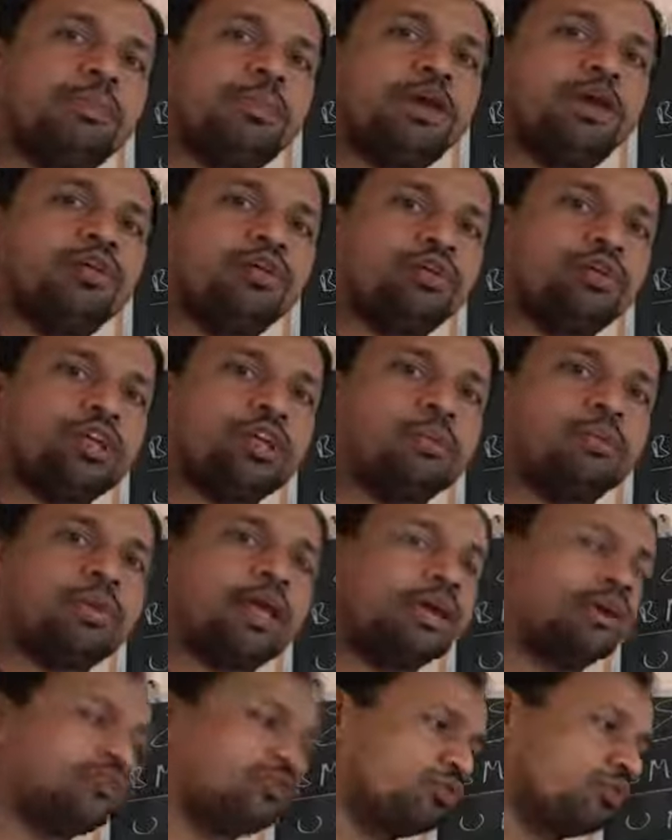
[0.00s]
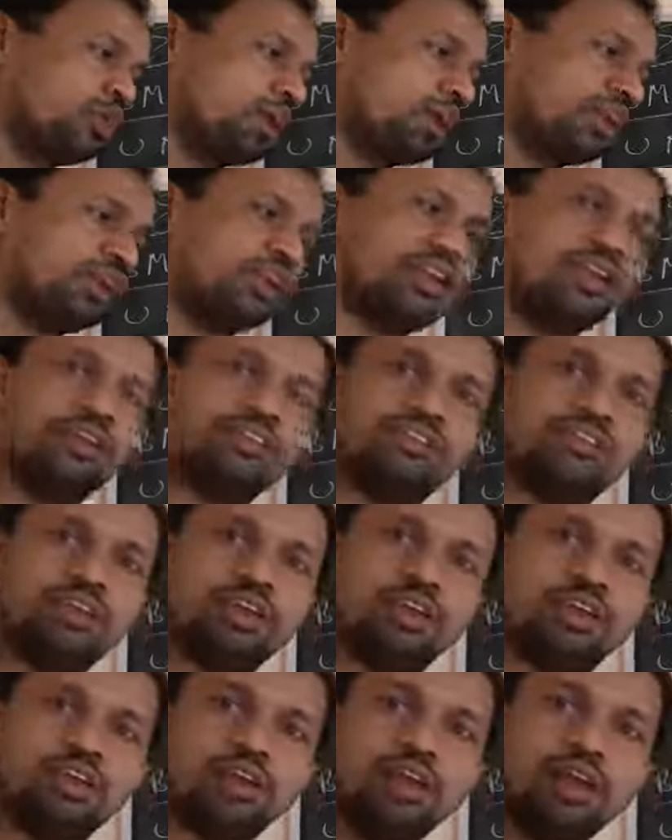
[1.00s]
petroleum, like solar
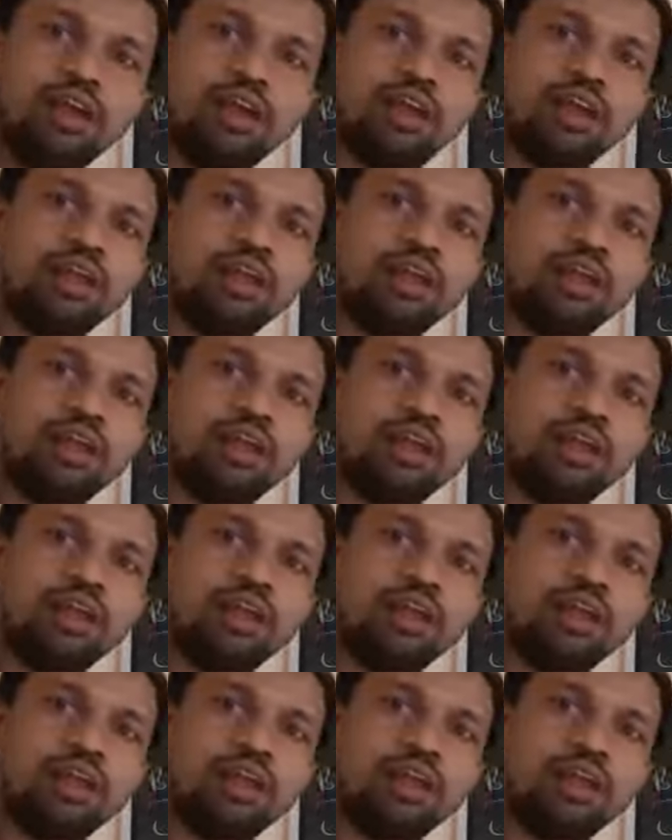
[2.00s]
energy,